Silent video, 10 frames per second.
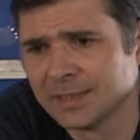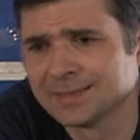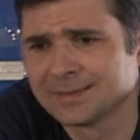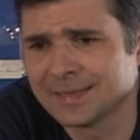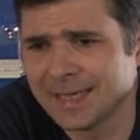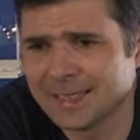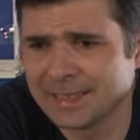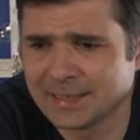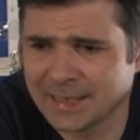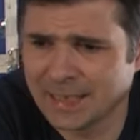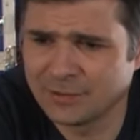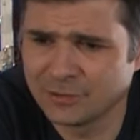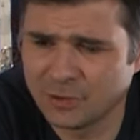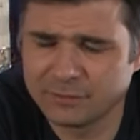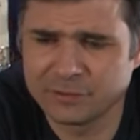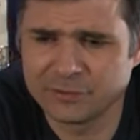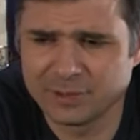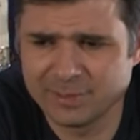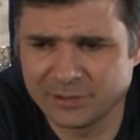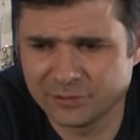taking account of the
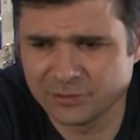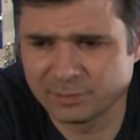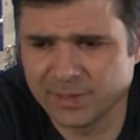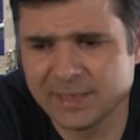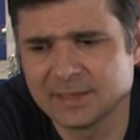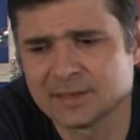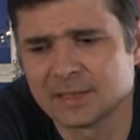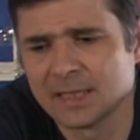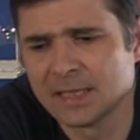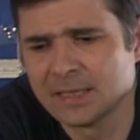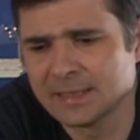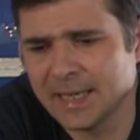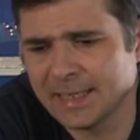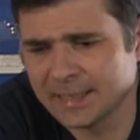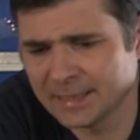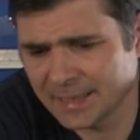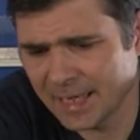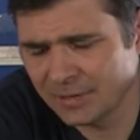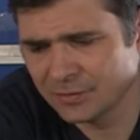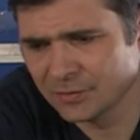three-dimensional space, taking
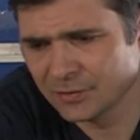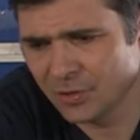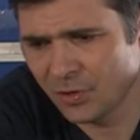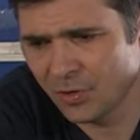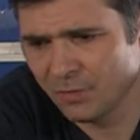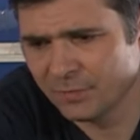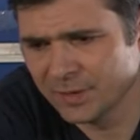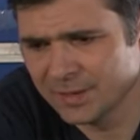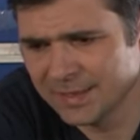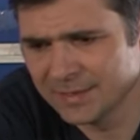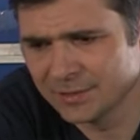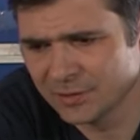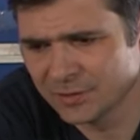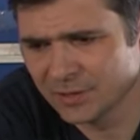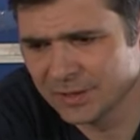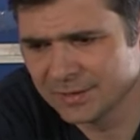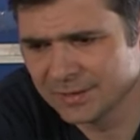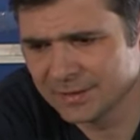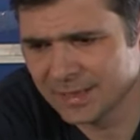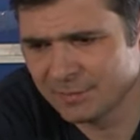account of the need to do science at
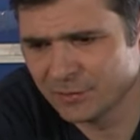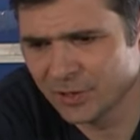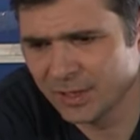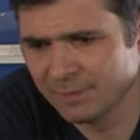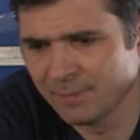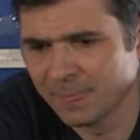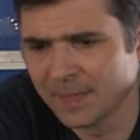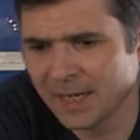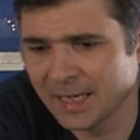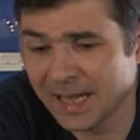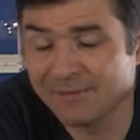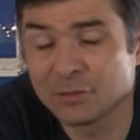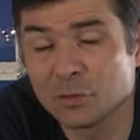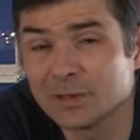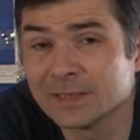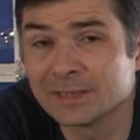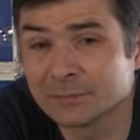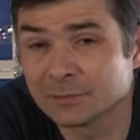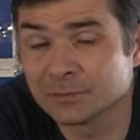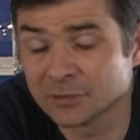the same time, and having all these
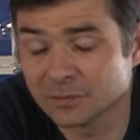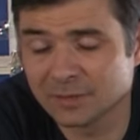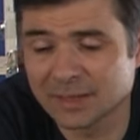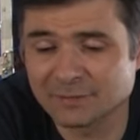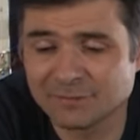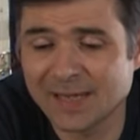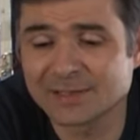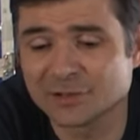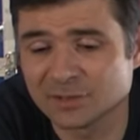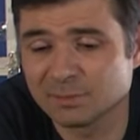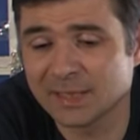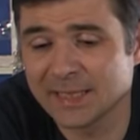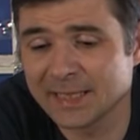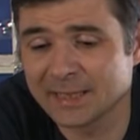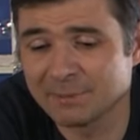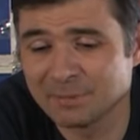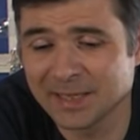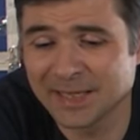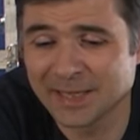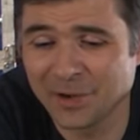different sort of like factors playing
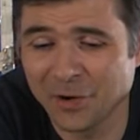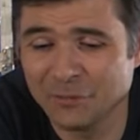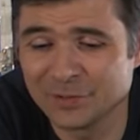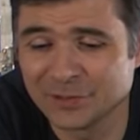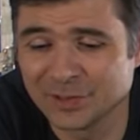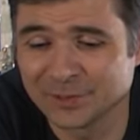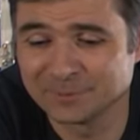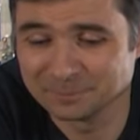off each other.